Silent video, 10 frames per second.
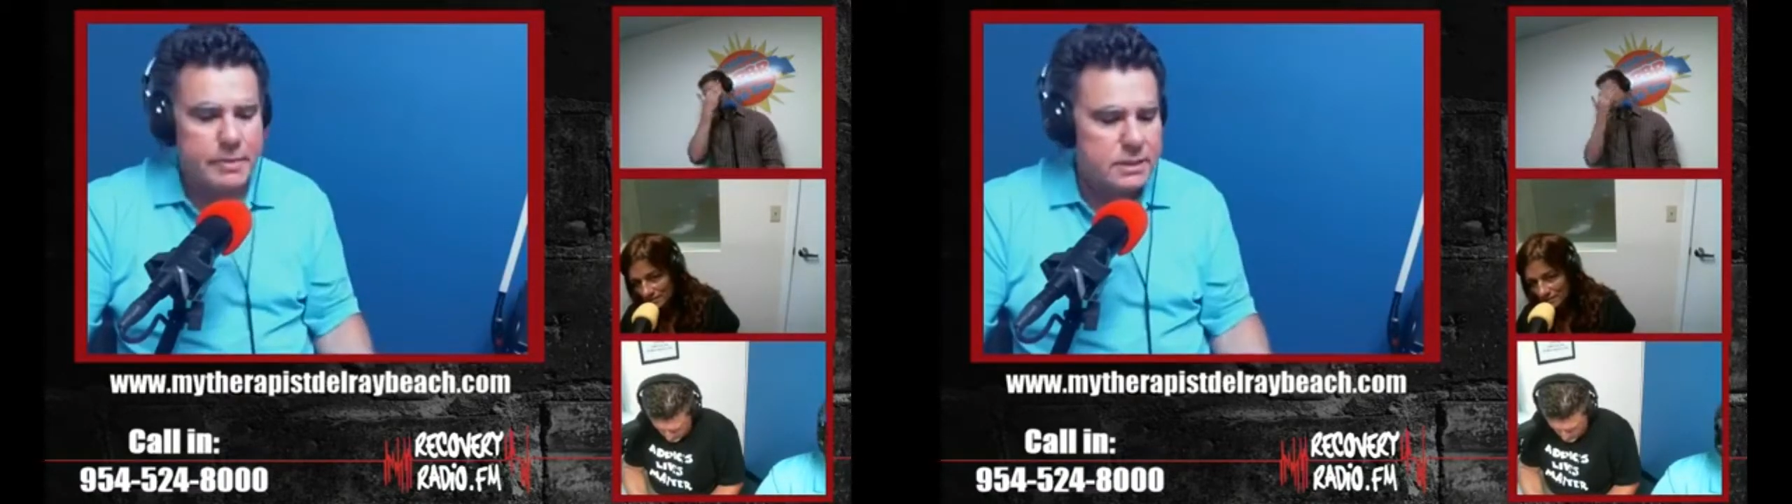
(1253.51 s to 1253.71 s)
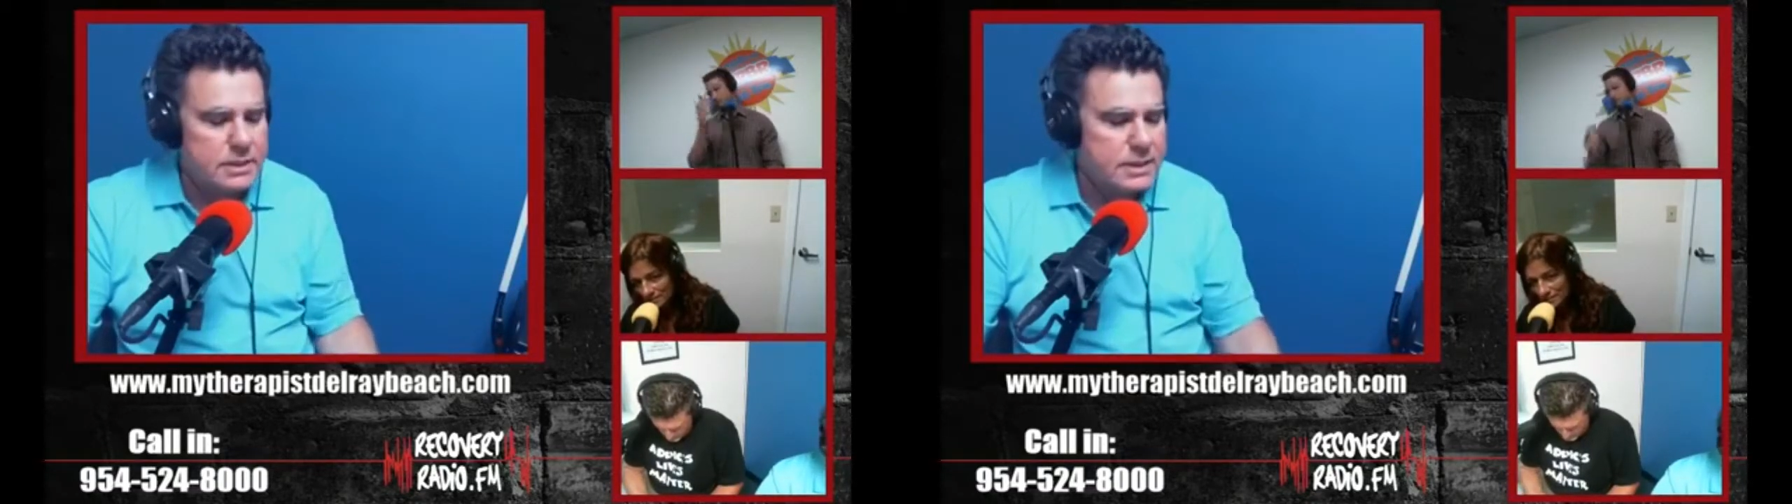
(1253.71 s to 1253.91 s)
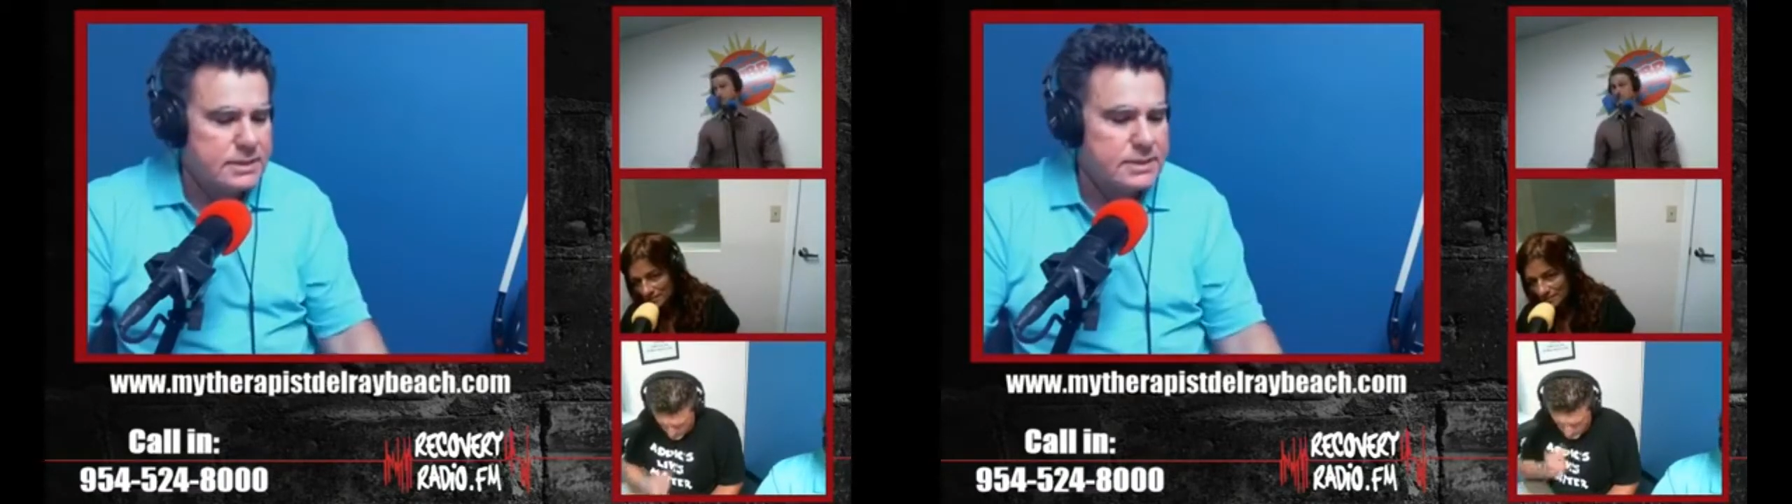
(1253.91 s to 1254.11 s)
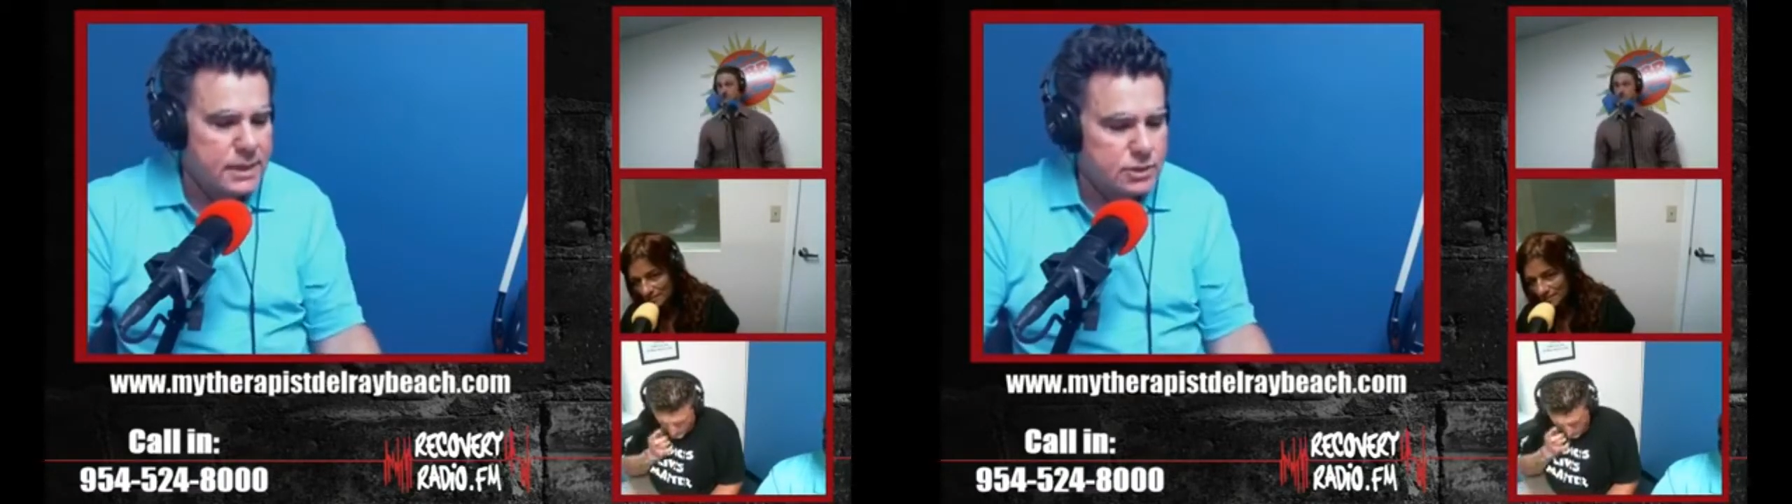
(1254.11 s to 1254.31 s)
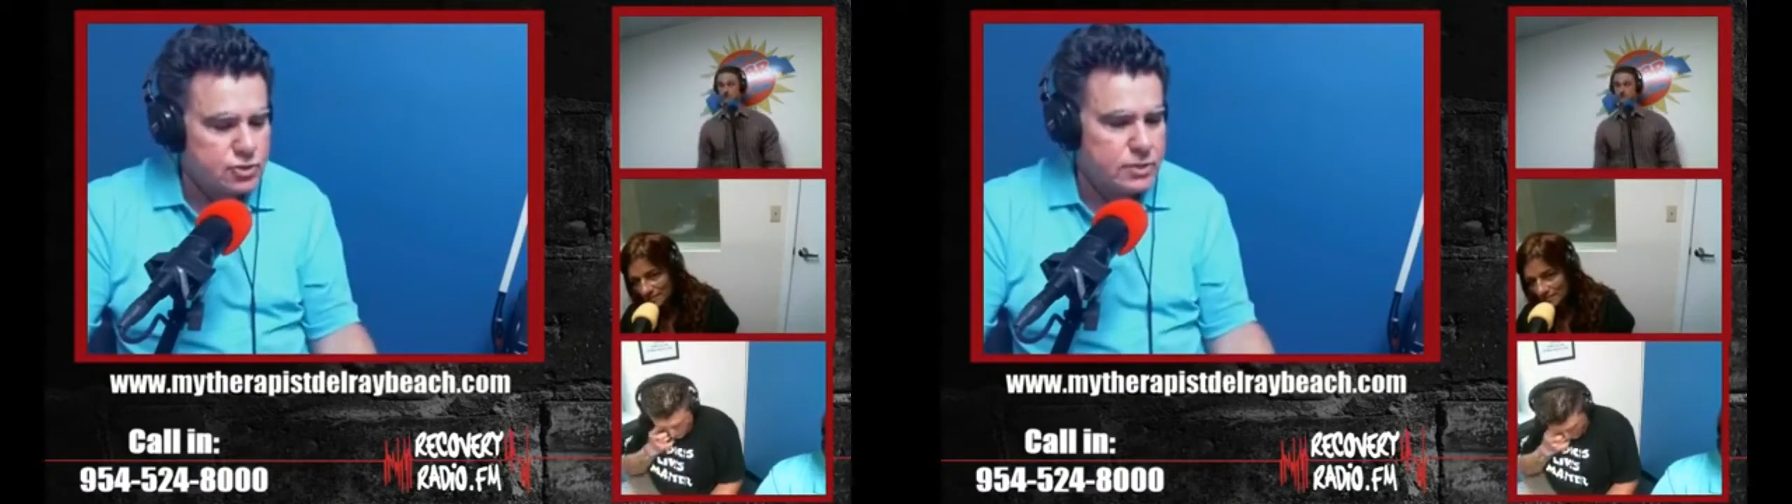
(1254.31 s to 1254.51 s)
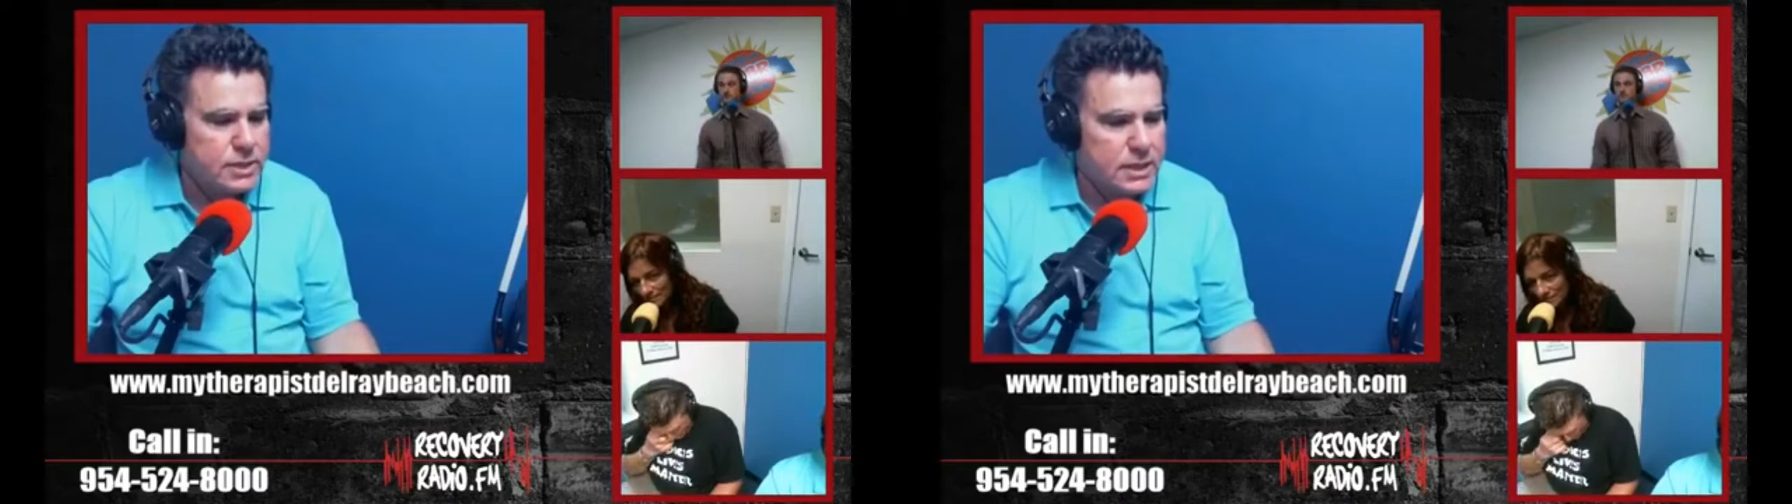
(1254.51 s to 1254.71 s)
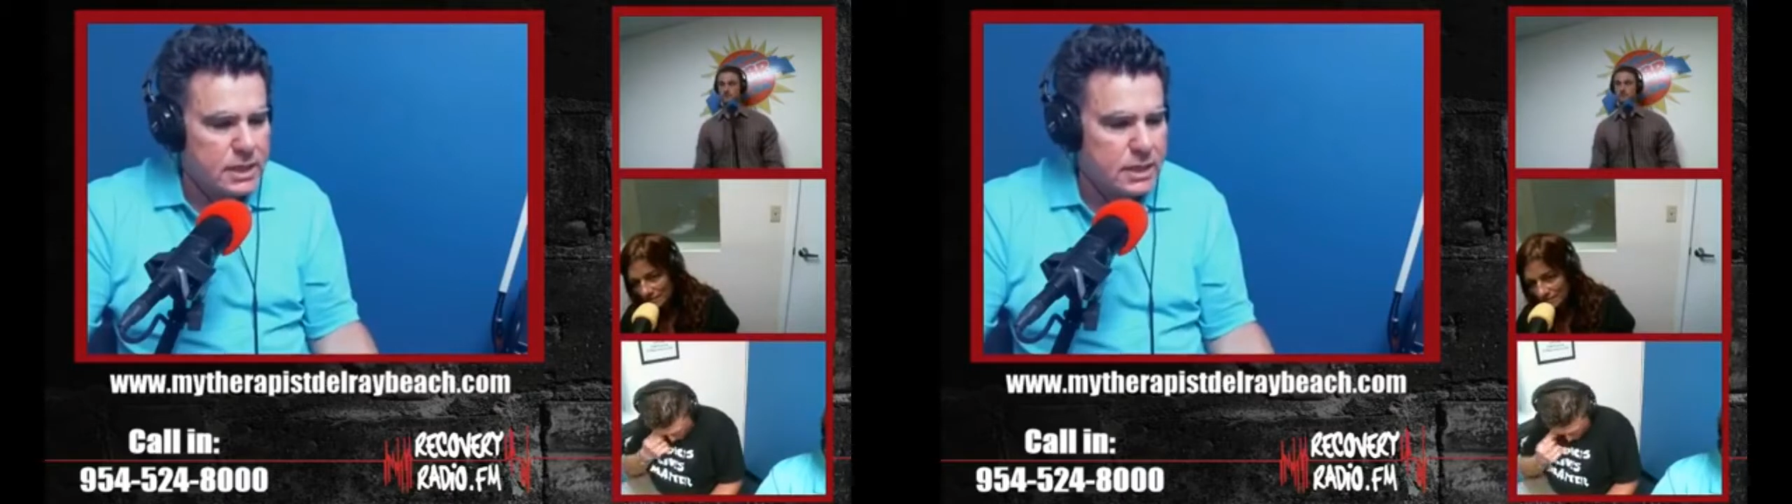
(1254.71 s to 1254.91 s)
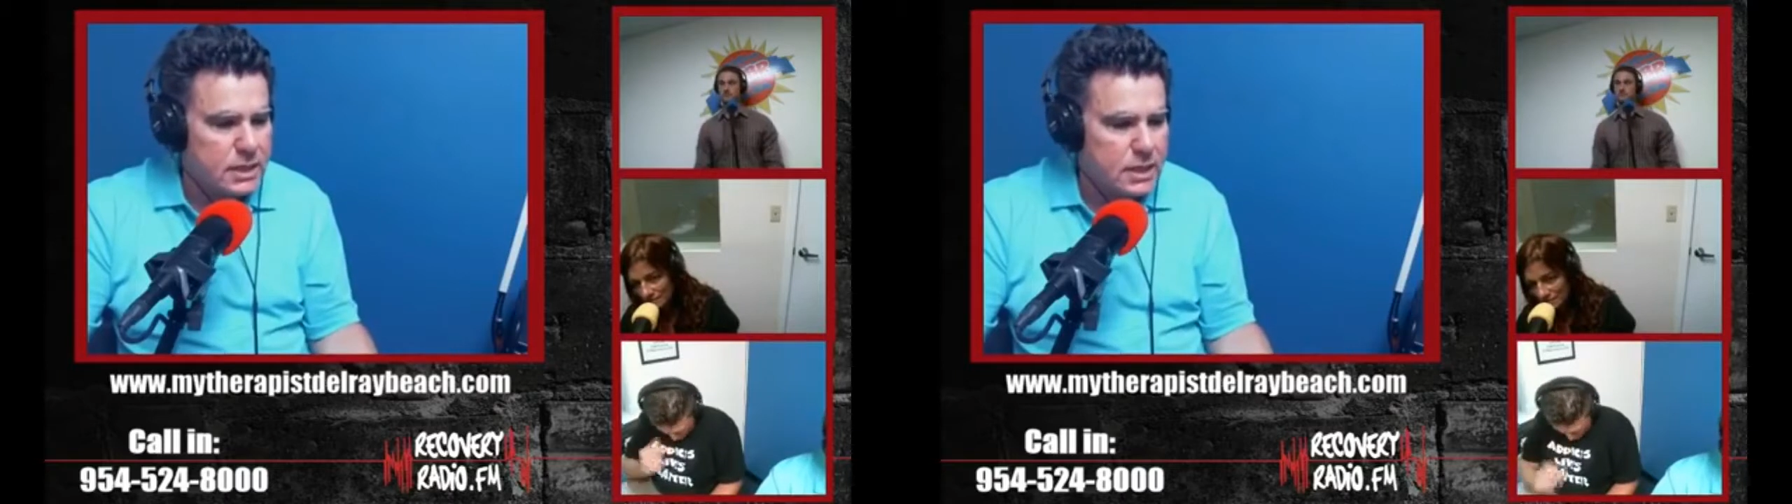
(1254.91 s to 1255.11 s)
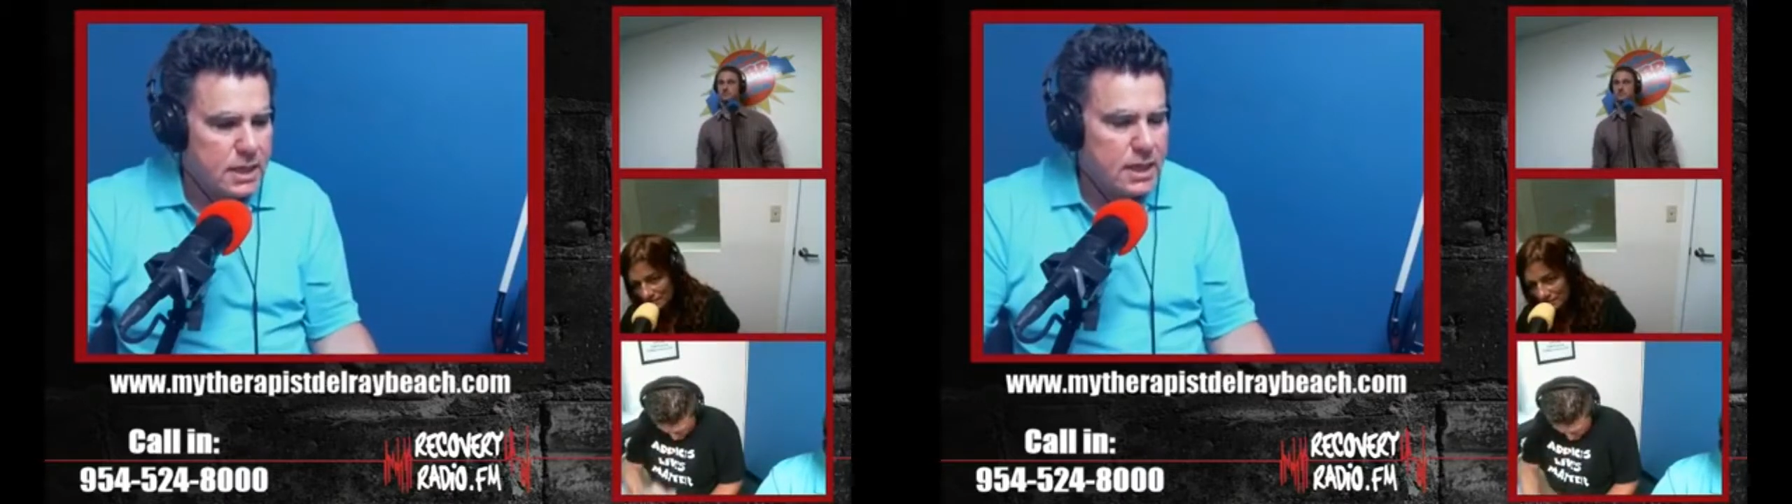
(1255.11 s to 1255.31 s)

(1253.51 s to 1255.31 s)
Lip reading: and he's like drinking,